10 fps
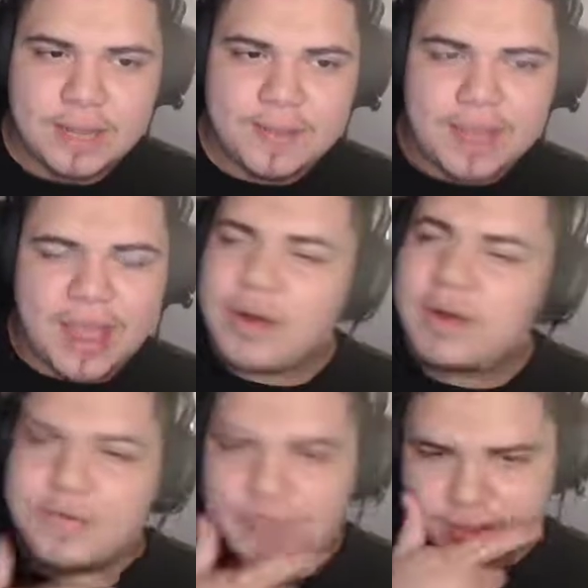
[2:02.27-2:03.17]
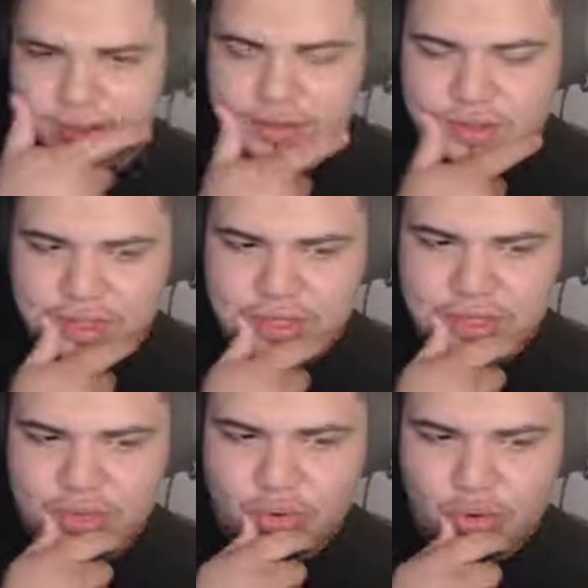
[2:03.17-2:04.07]
I don't know if the the, the, the
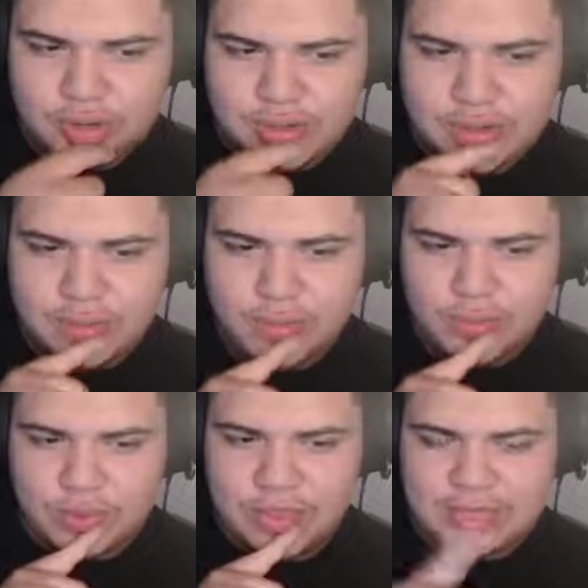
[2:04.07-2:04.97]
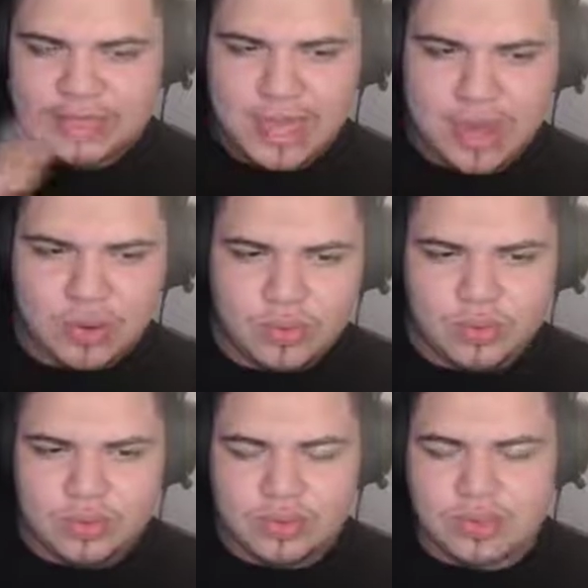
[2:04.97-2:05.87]
Krillin that is out
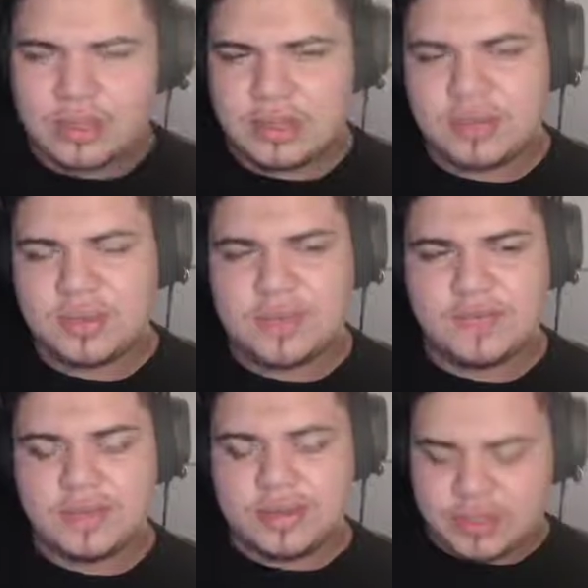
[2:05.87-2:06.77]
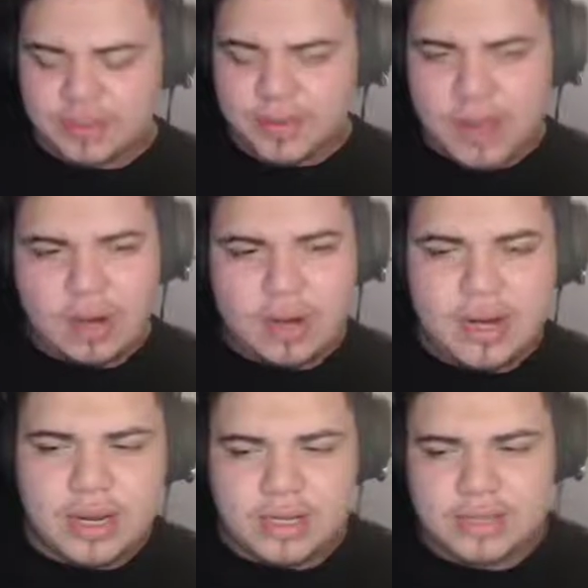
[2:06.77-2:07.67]
the the one for the term of power
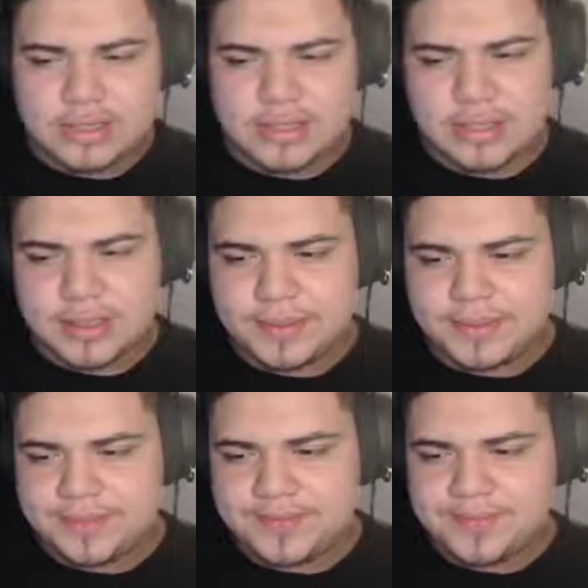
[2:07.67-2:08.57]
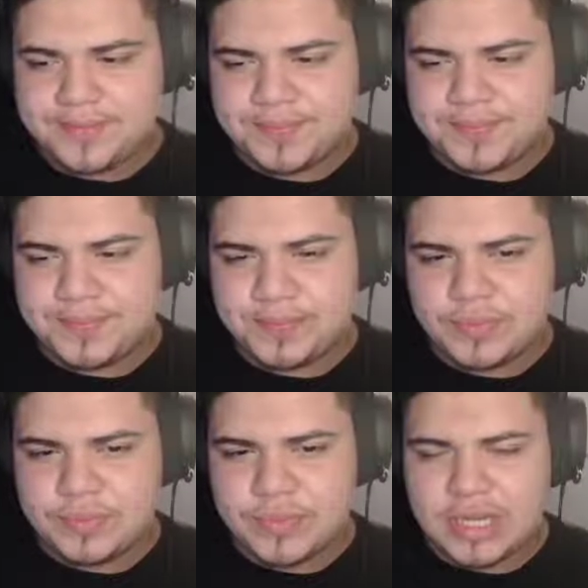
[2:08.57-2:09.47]
is um
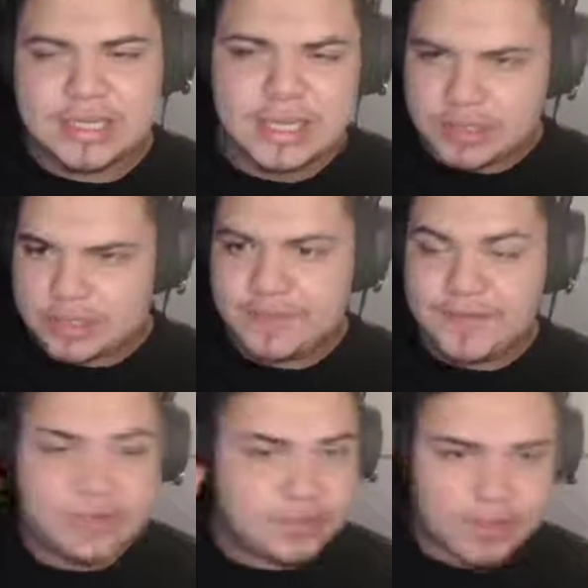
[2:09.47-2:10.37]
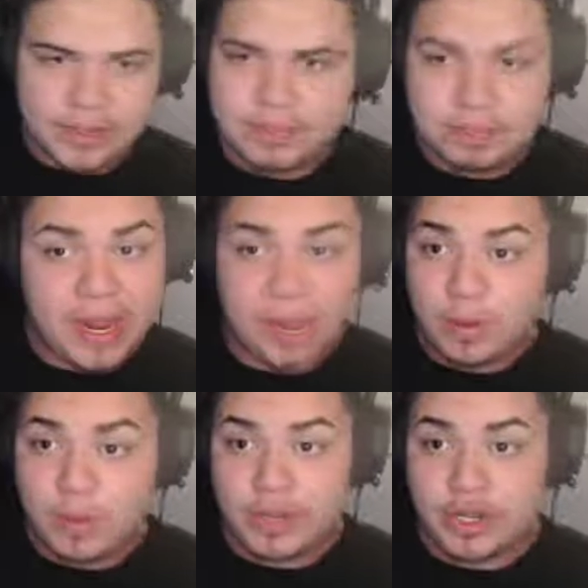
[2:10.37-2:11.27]
is like defense, like bam,
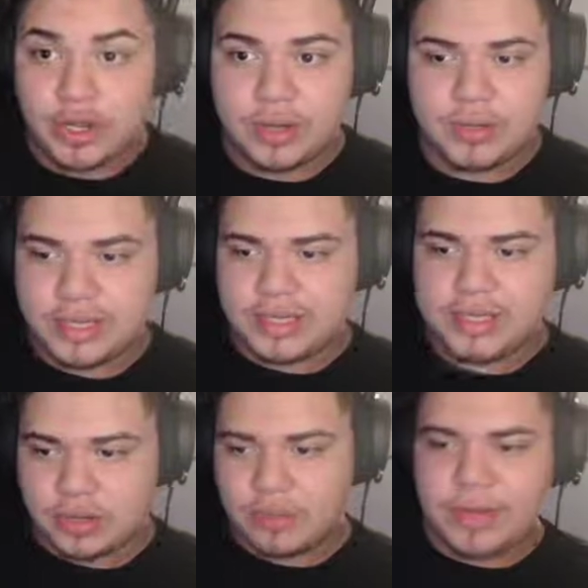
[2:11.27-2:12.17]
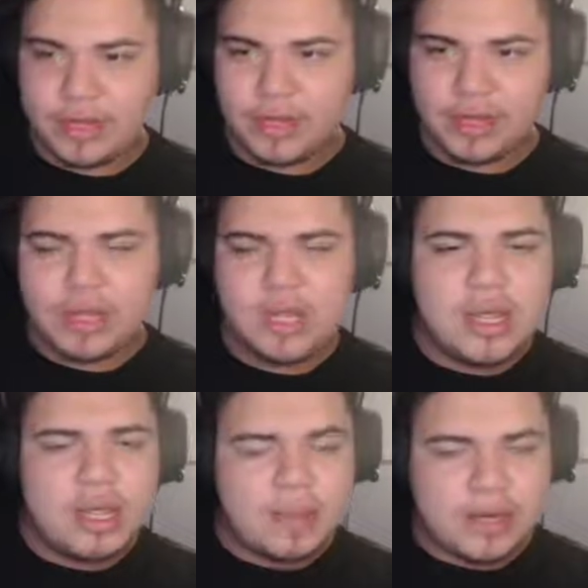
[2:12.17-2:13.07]
already good. Like he's already good.
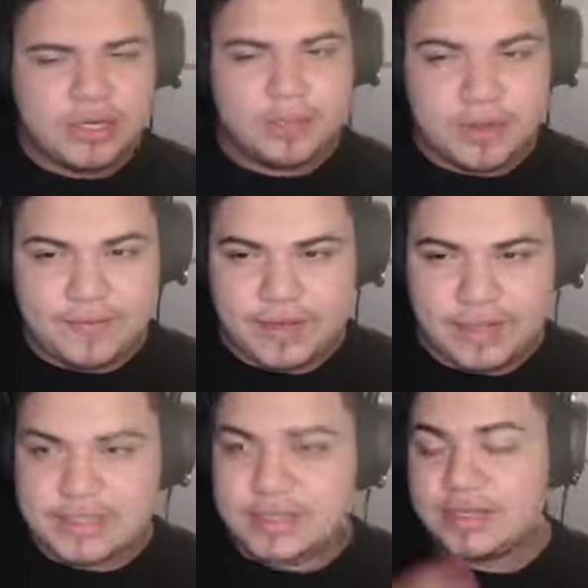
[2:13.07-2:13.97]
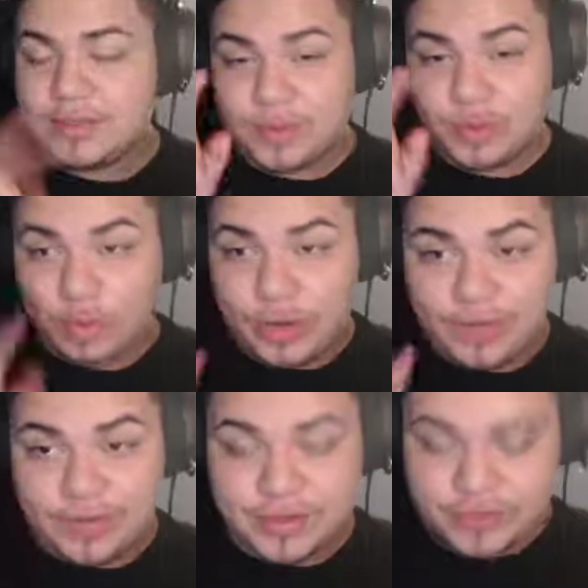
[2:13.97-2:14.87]
Not sure, but if he is, he'll be great for
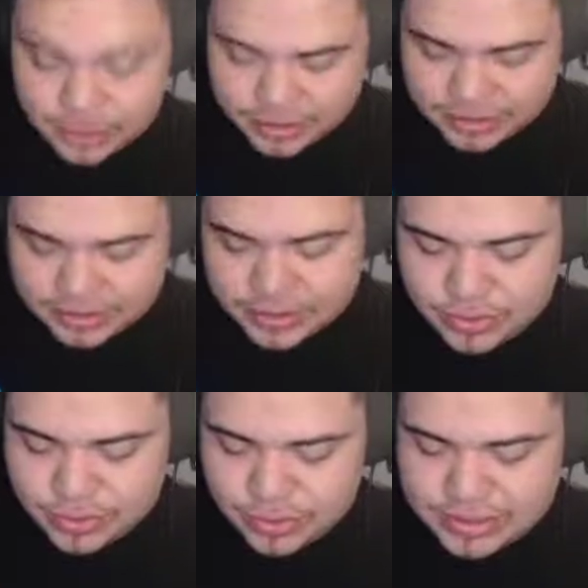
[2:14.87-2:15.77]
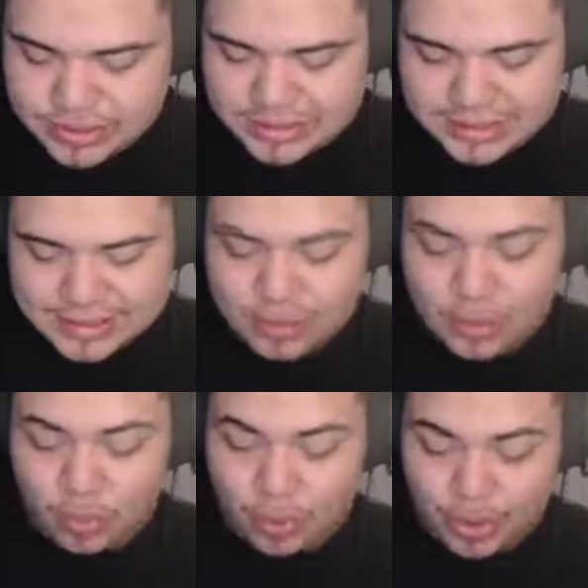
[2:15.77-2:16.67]
this Trunks because this Trunks is
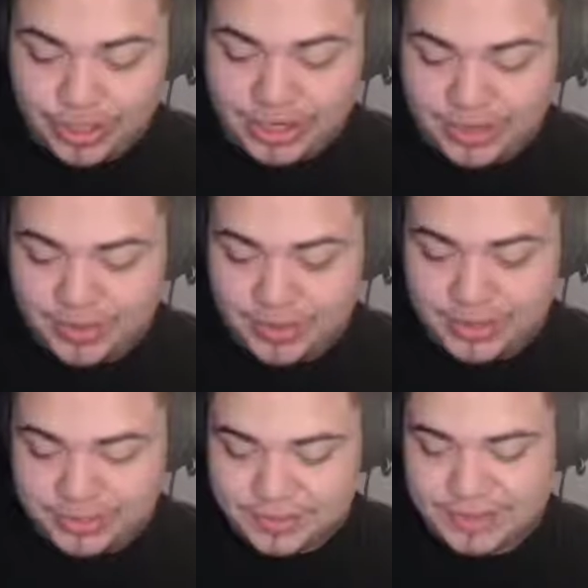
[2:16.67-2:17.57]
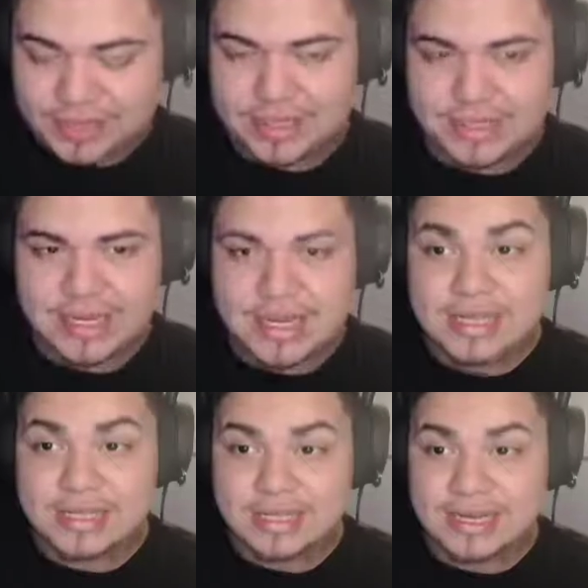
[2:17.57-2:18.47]
really good when he super takes the
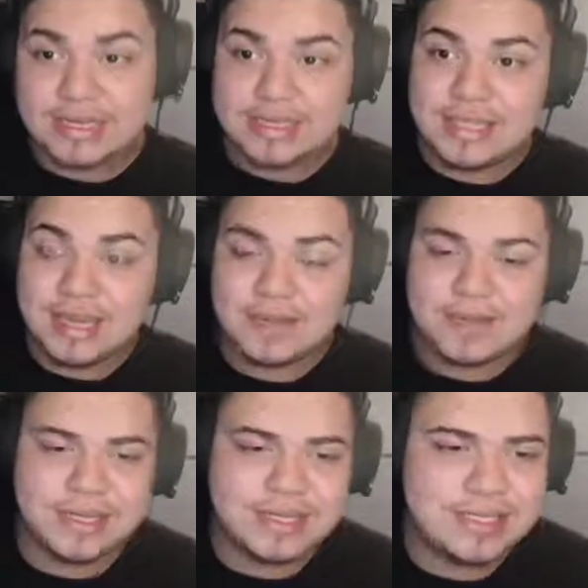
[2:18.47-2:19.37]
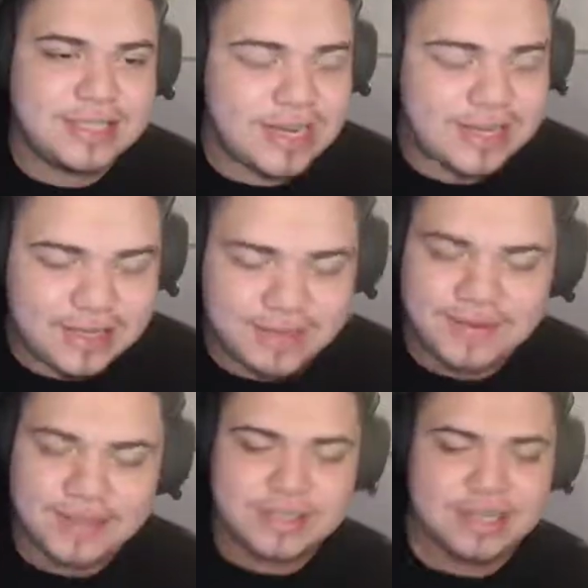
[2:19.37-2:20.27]
second slide because he gets that
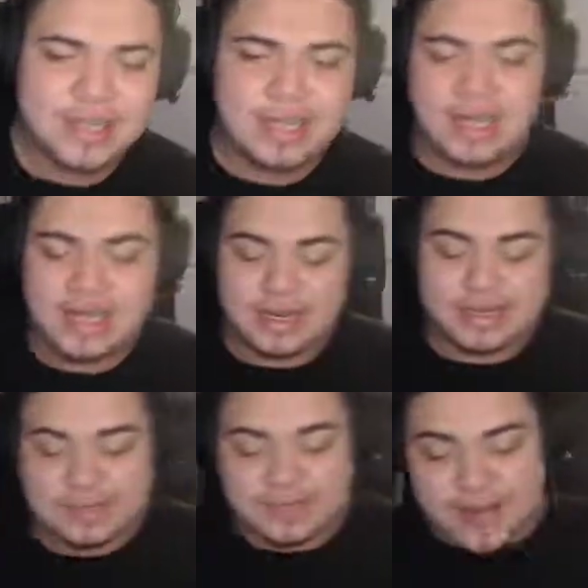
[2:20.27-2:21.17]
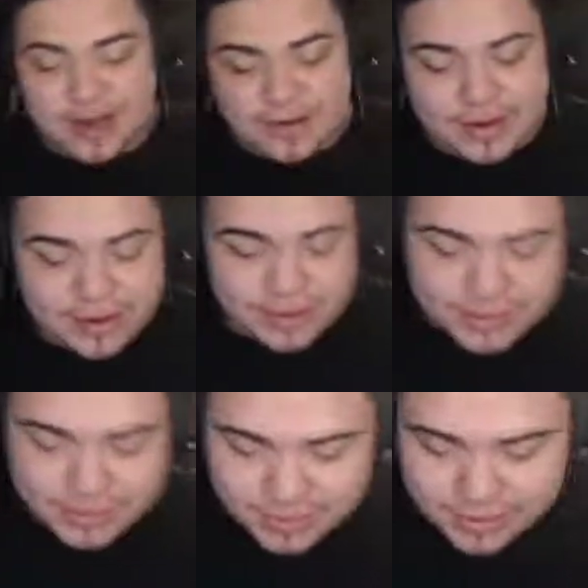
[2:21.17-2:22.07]
defense and it's just very good. So
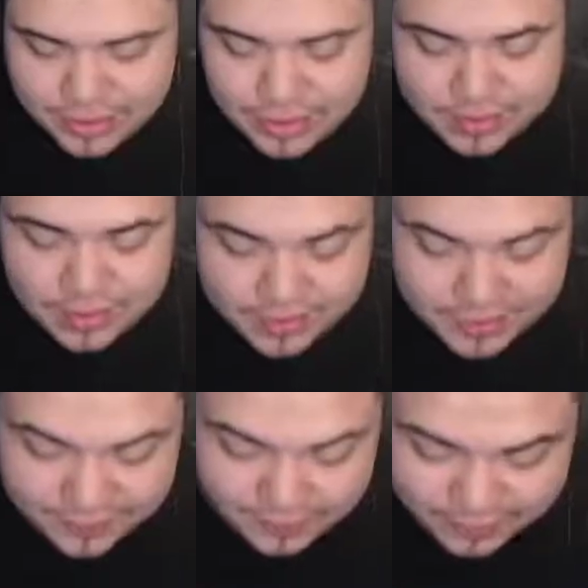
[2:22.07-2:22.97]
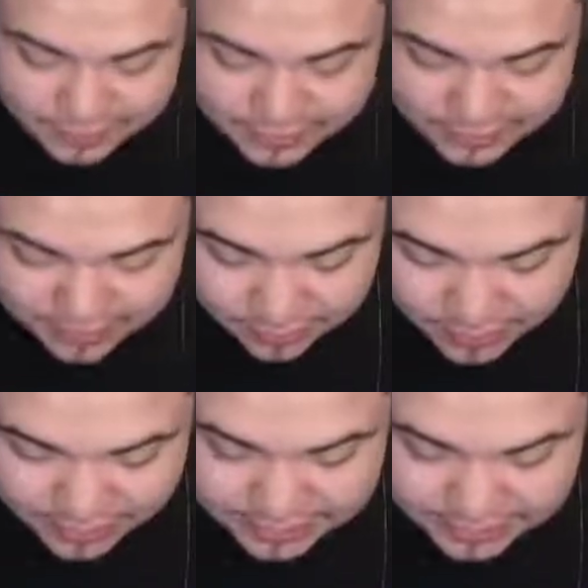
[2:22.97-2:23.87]
we're gonna go ahead and put him in first slot
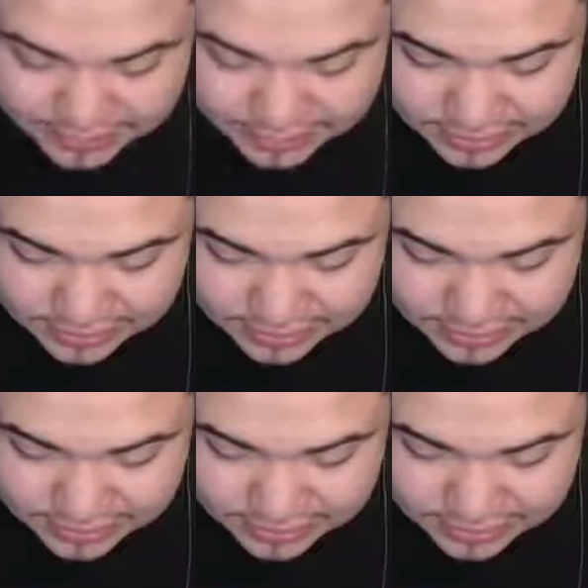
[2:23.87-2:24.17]
right here.